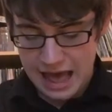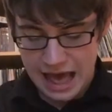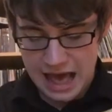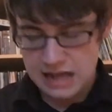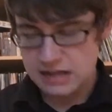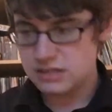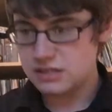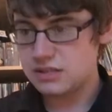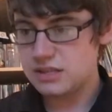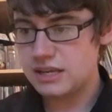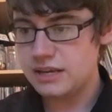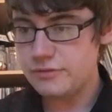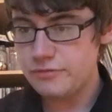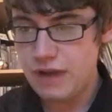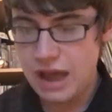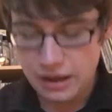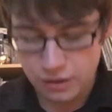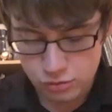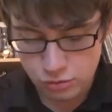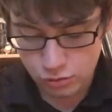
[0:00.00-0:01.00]
And the
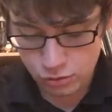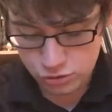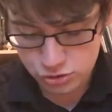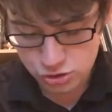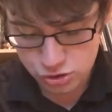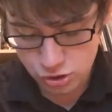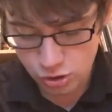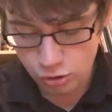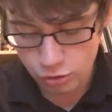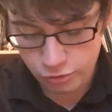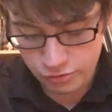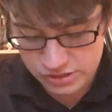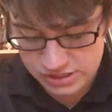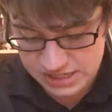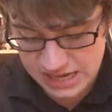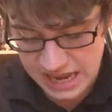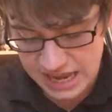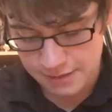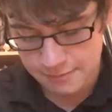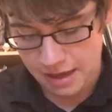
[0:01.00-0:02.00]
records are all the
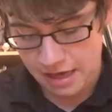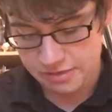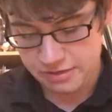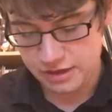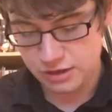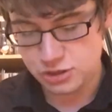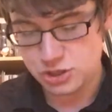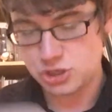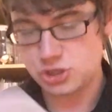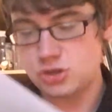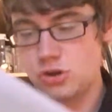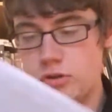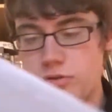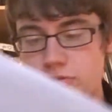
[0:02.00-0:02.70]
same, I think, just